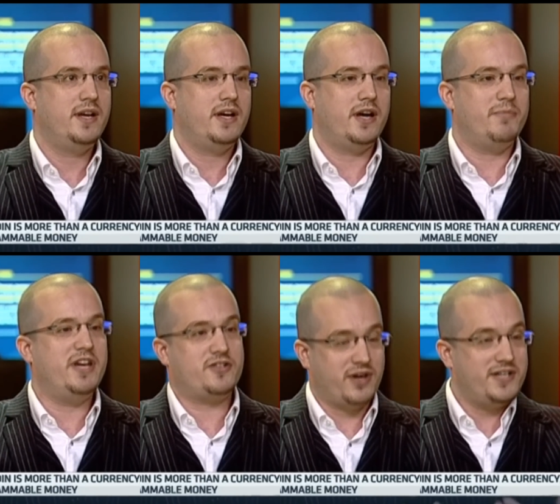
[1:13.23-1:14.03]

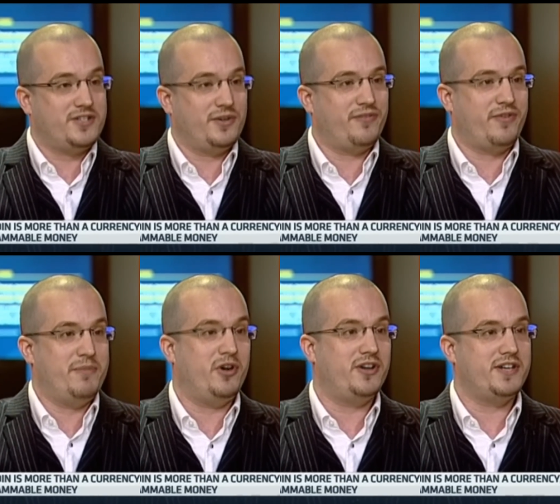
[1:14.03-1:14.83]
It trades on a free
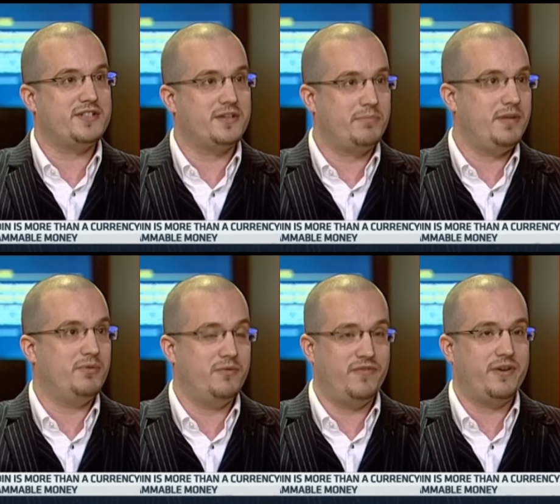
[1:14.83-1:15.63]
market, so
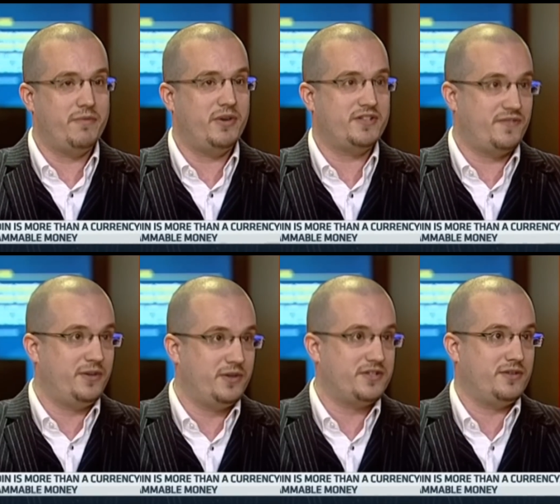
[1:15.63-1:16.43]
people very much
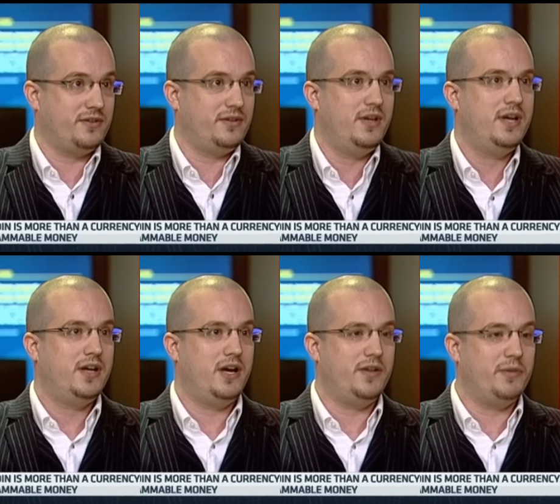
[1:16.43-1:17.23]
focus on
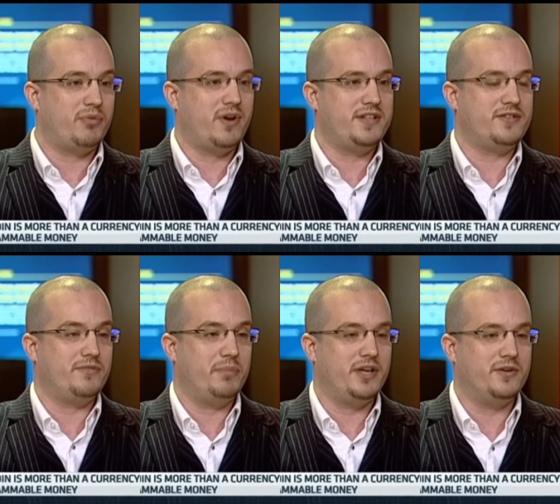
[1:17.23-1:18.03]
the price
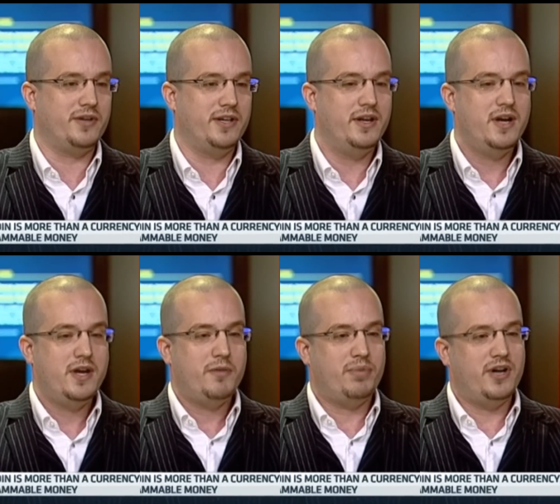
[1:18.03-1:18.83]
of Bitcoin,
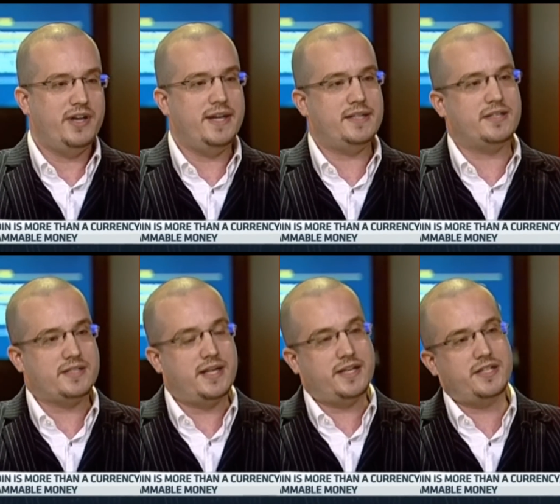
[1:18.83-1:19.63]
but it
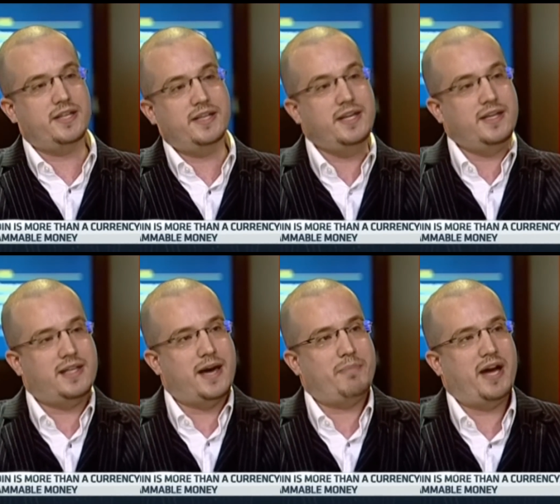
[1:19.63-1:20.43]
doesn't actually need
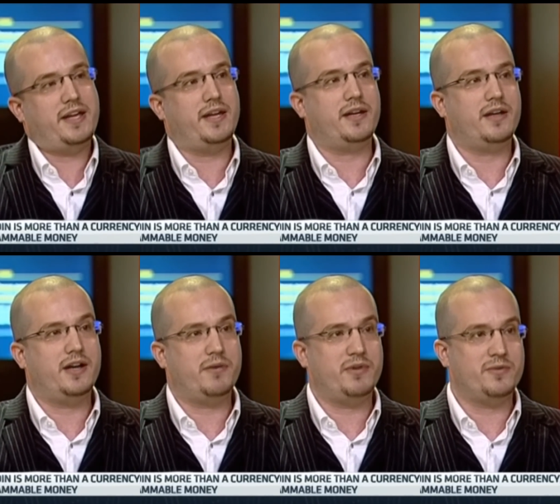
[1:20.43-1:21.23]
that backing
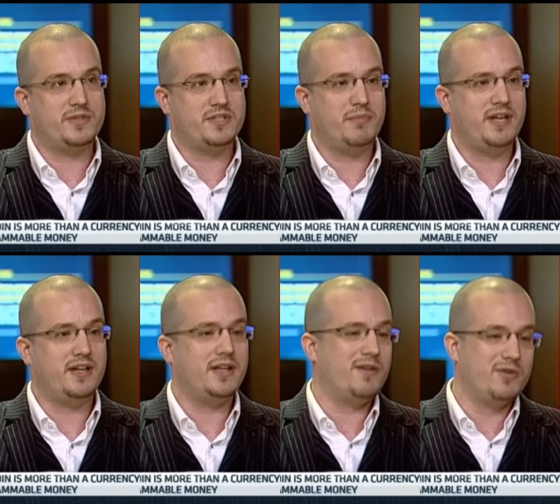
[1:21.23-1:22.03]
in order to make
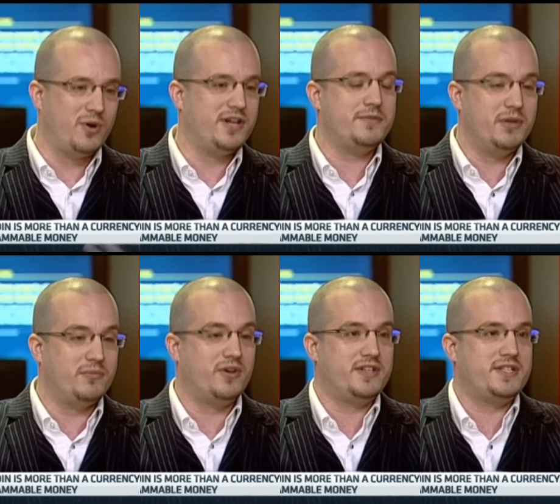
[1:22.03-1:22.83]
it. That requires a bit
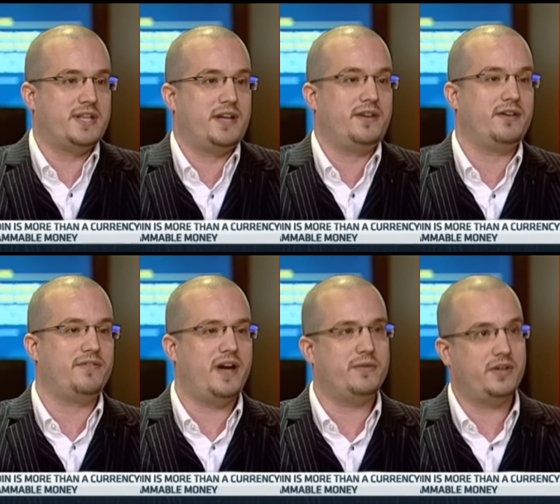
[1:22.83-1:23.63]
more understanding of
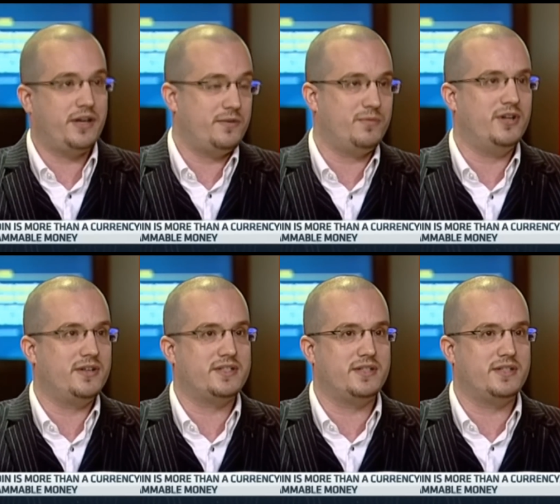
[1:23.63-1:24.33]
how the code works.